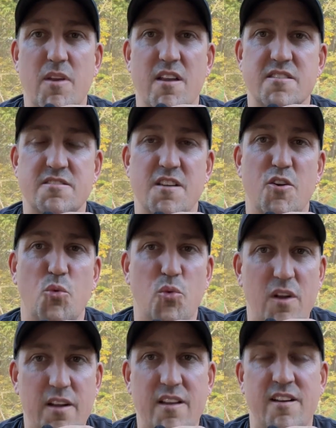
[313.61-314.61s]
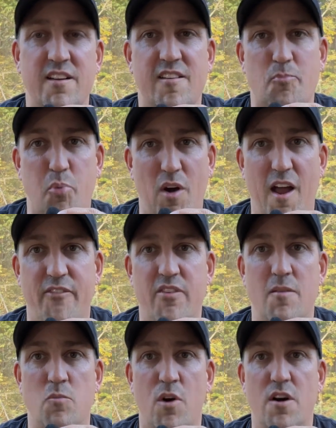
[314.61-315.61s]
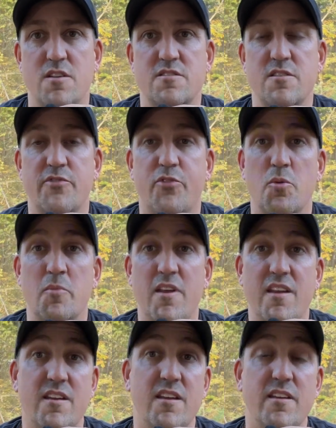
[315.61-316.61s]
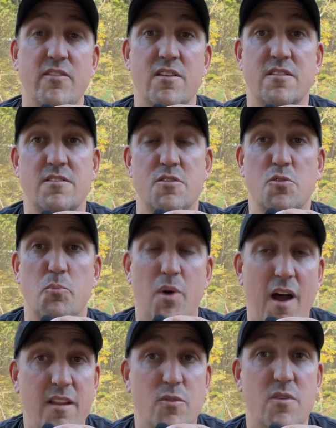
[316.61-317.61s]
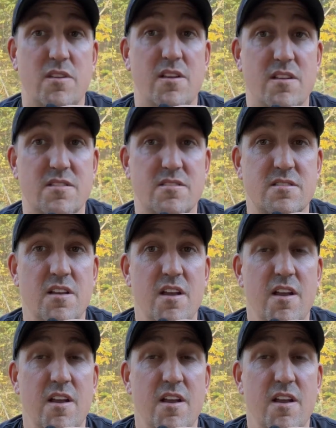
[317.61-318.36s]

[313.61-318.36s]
Is there really enough profit margin for me even to bother with this?